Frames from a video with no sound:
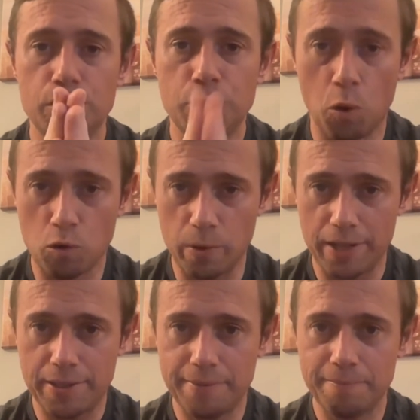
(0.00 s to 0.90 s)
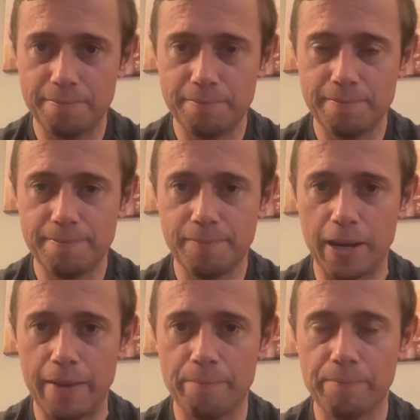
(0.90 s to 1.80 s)
don't quit,
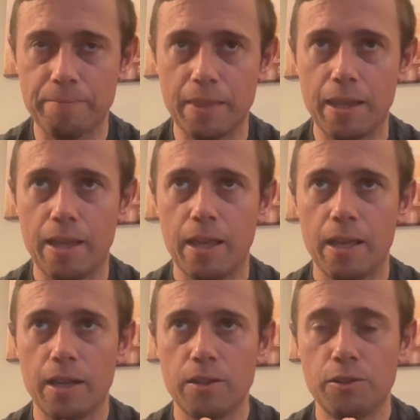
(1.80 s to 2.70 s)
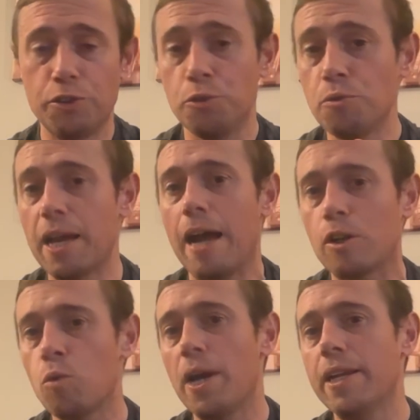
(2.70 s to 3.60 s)
right? Do not
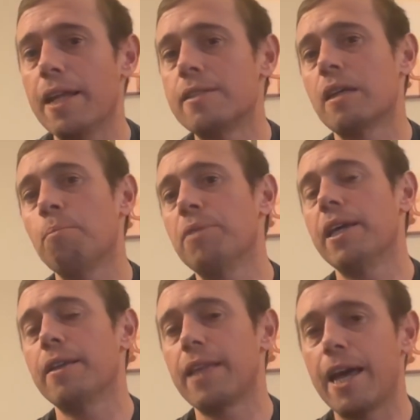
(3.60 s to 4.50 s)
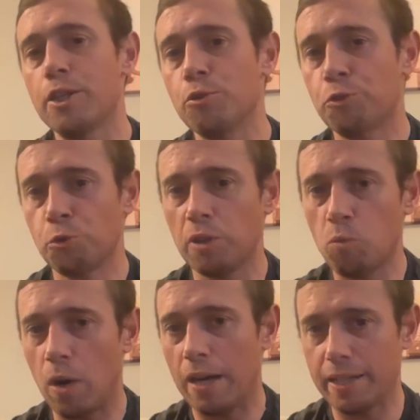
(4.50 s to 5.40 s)
quit at something that you truly
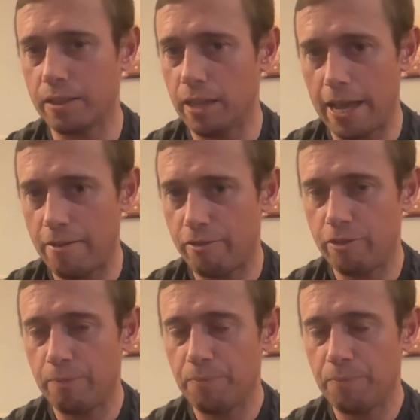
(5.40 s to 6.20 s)
want in life.